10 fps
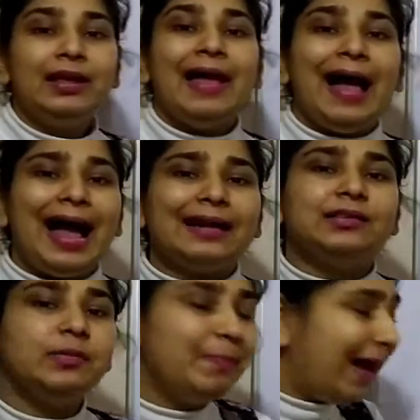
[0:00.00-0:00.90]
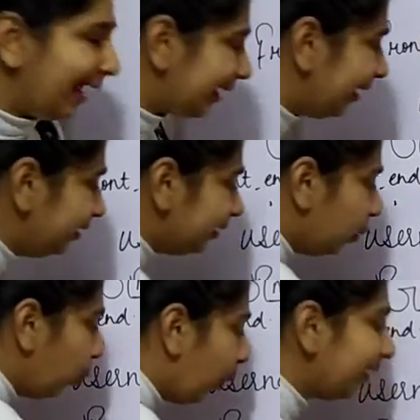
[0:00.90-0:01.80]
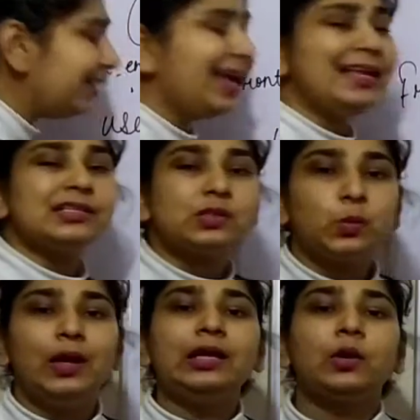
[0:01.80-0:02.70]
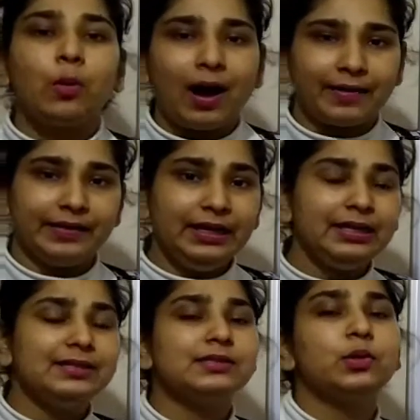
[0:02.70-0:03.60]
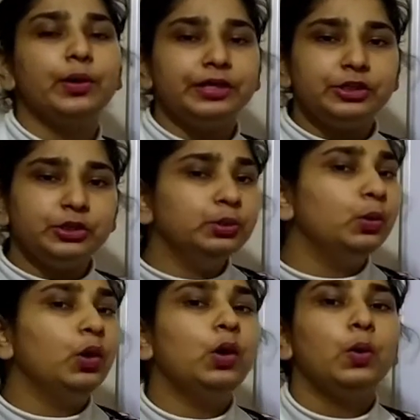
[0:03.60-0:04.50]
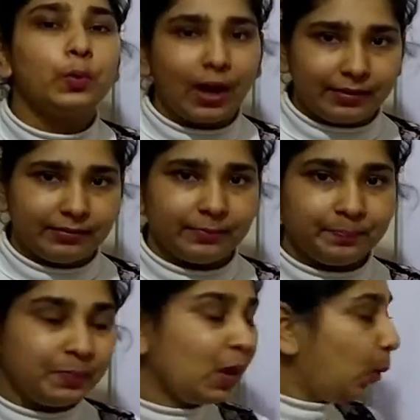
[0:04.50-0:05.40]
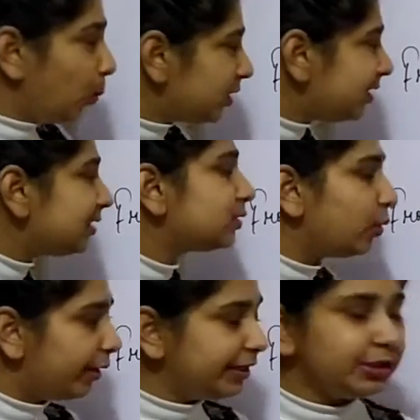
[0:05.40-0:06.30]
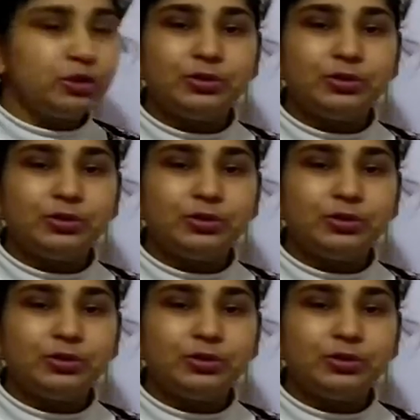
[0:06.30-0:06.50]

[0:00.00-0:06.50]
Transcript: at the back end, one SQL query is going to run, which is going to